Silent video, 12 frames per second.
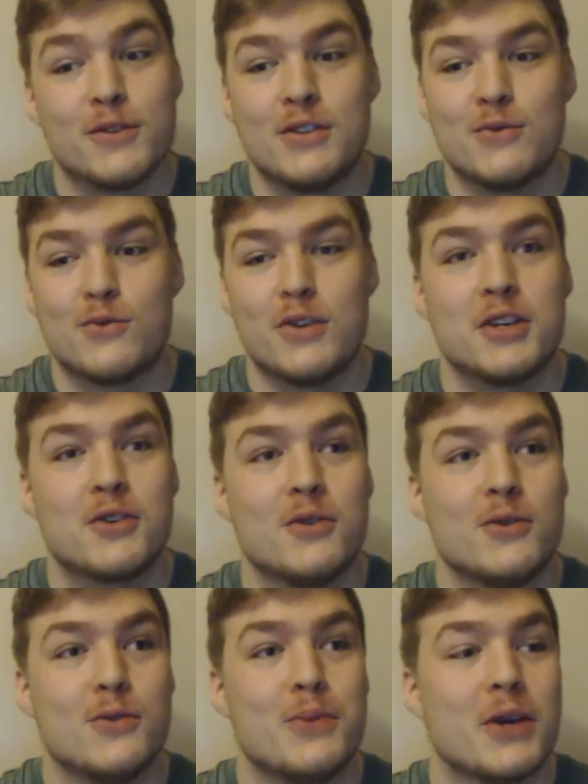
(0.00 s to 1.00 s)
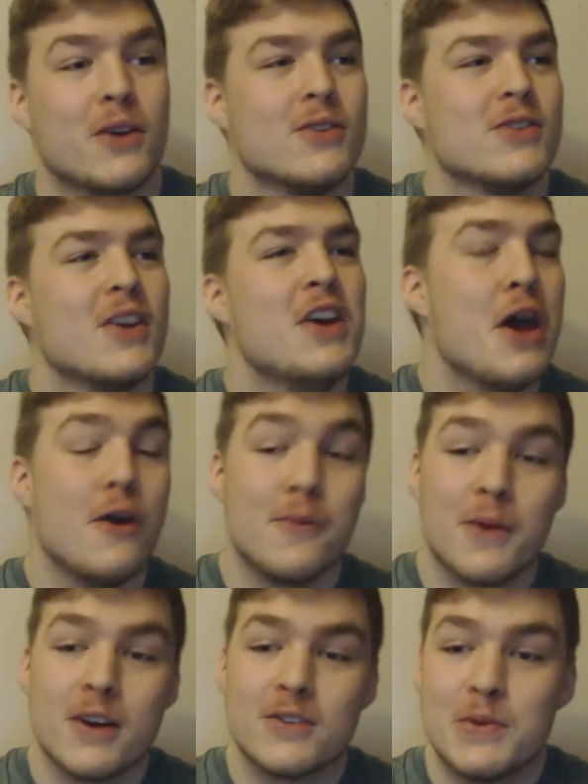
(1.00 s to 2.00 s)
which is really cool because it
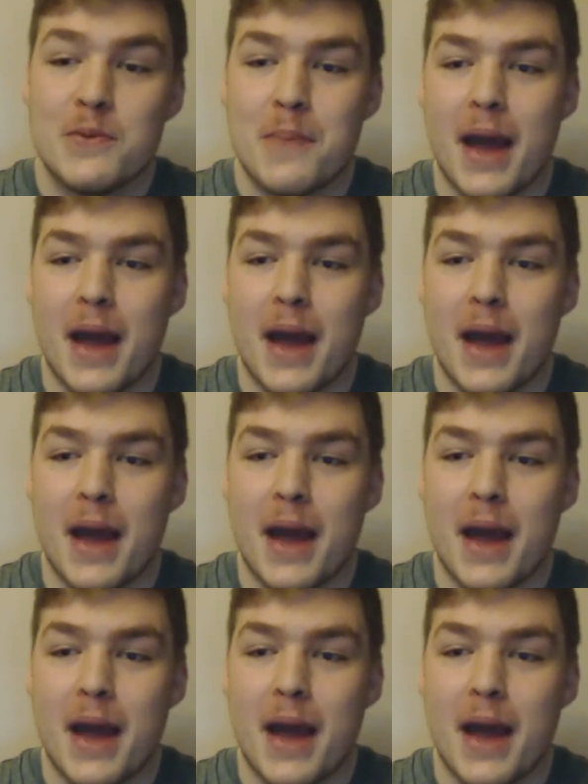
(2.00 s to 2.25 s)
reminds me